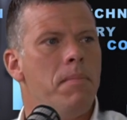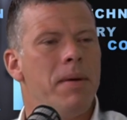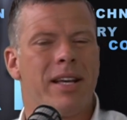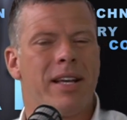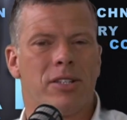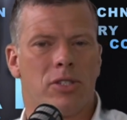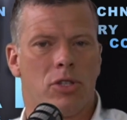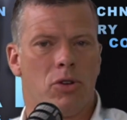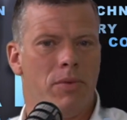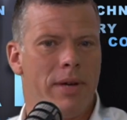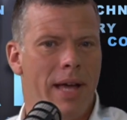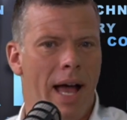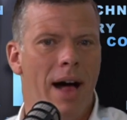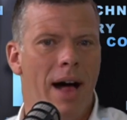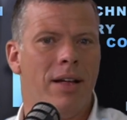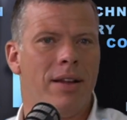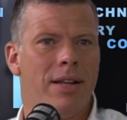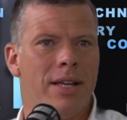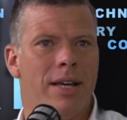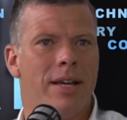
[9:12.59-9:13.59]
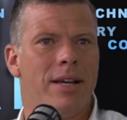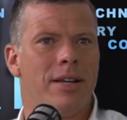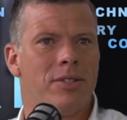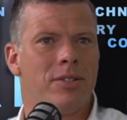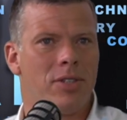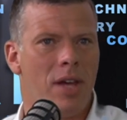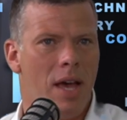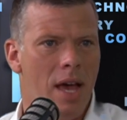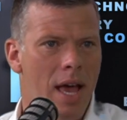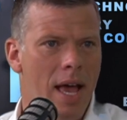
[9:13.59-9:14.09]
Because the reality
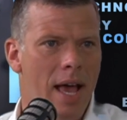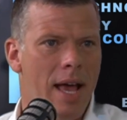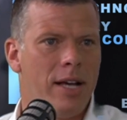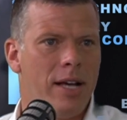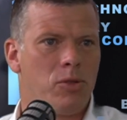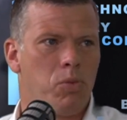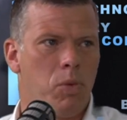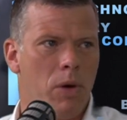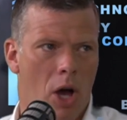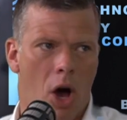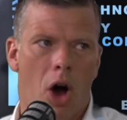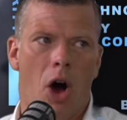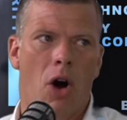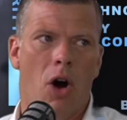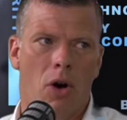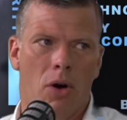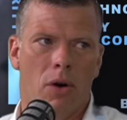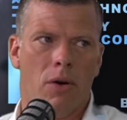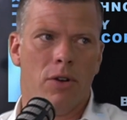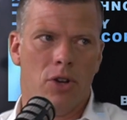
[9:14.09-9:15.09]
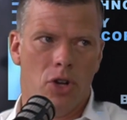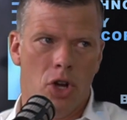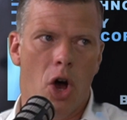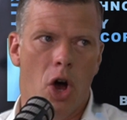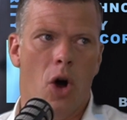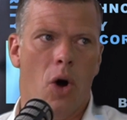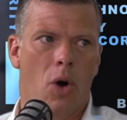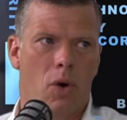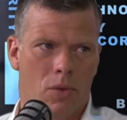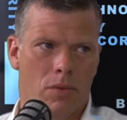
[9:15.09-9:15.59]
is we all
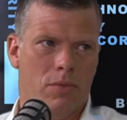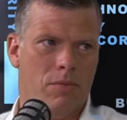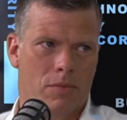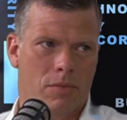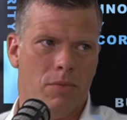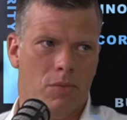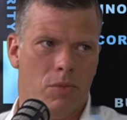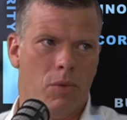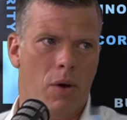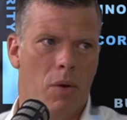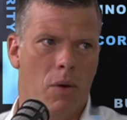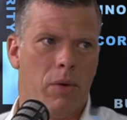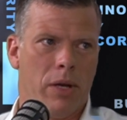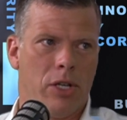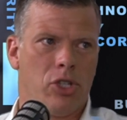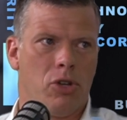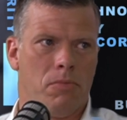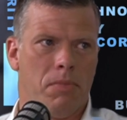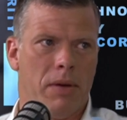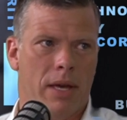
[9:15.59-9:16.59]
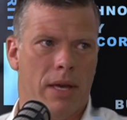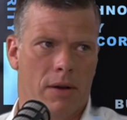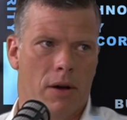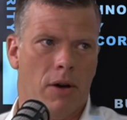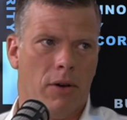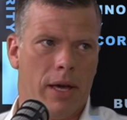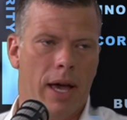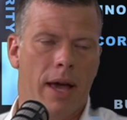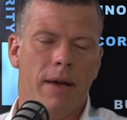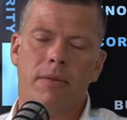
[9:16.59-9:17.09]
know what we should be,
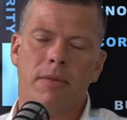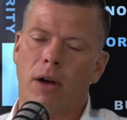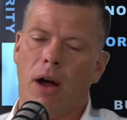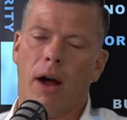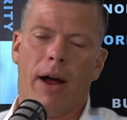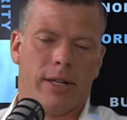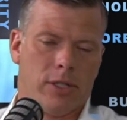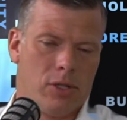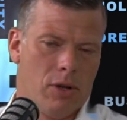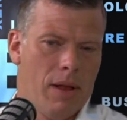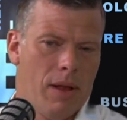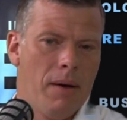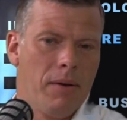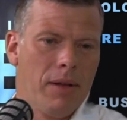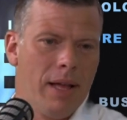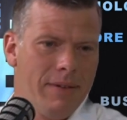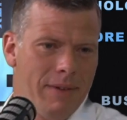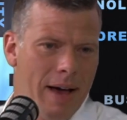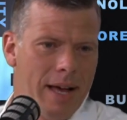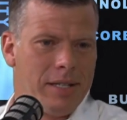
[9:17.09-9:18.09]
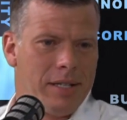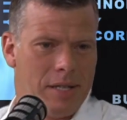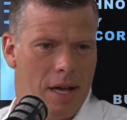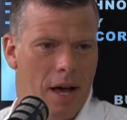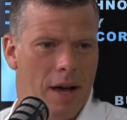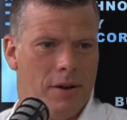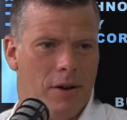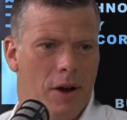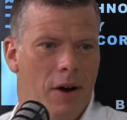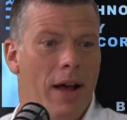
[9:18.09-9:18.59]
okay? All right, so I'll lay that
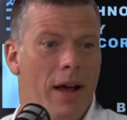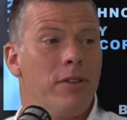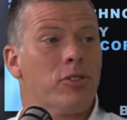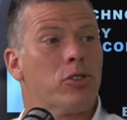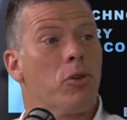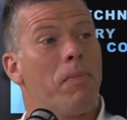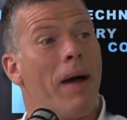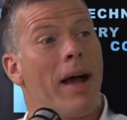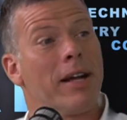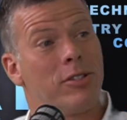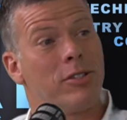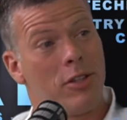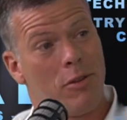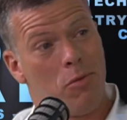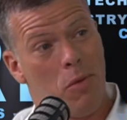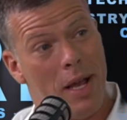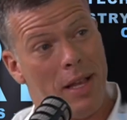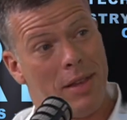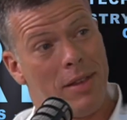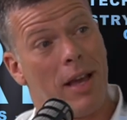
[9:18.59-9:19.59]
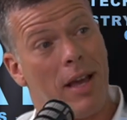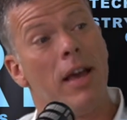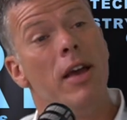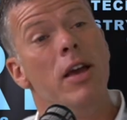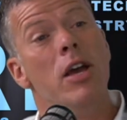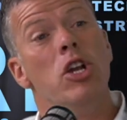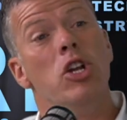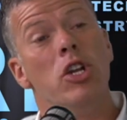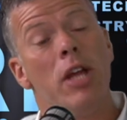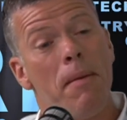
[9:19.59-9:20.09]
aside, all right? So back to the weight thing.
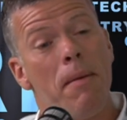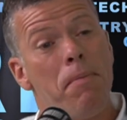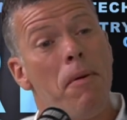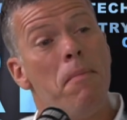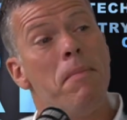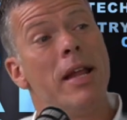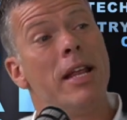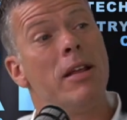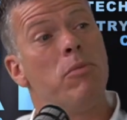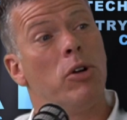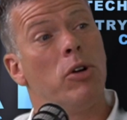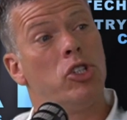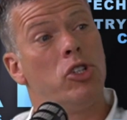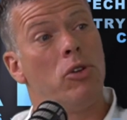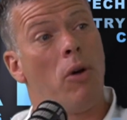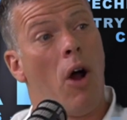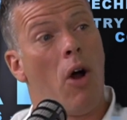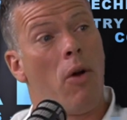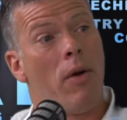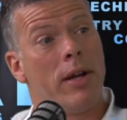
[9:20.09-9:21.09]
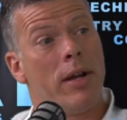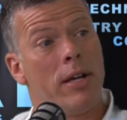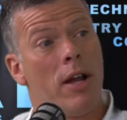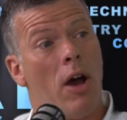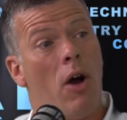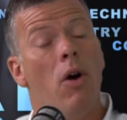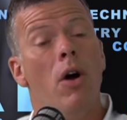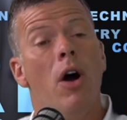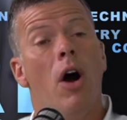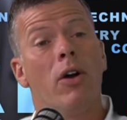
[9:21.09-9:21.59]
Implementing what you already
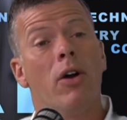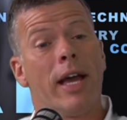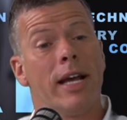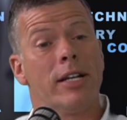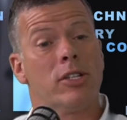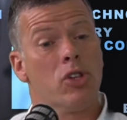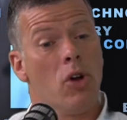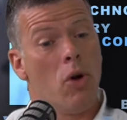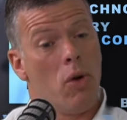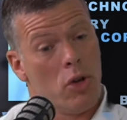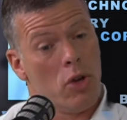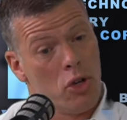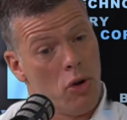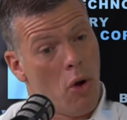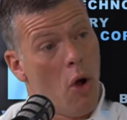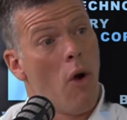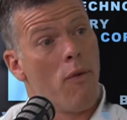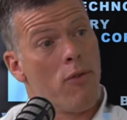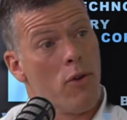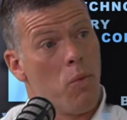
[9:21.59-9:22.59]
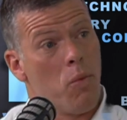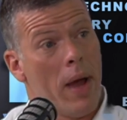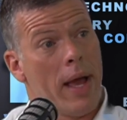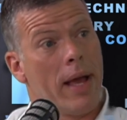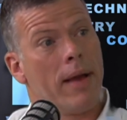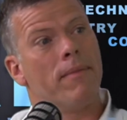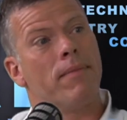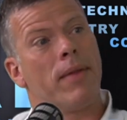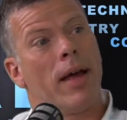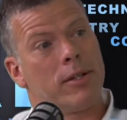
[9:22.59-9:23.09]
know. Okay, so you're
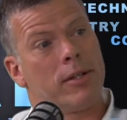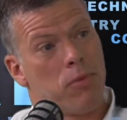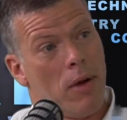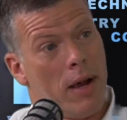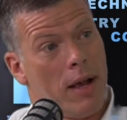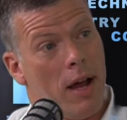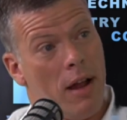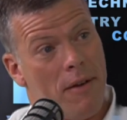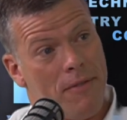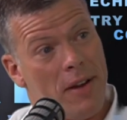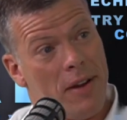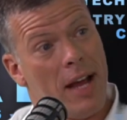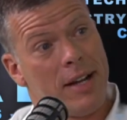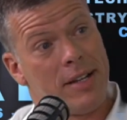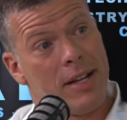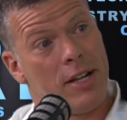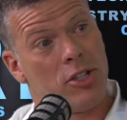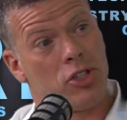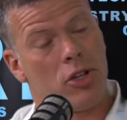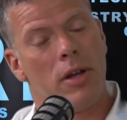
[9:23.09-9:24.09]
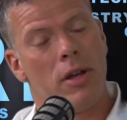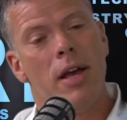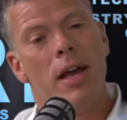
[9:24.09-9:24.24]
overweight. That's where I got off on that tangent.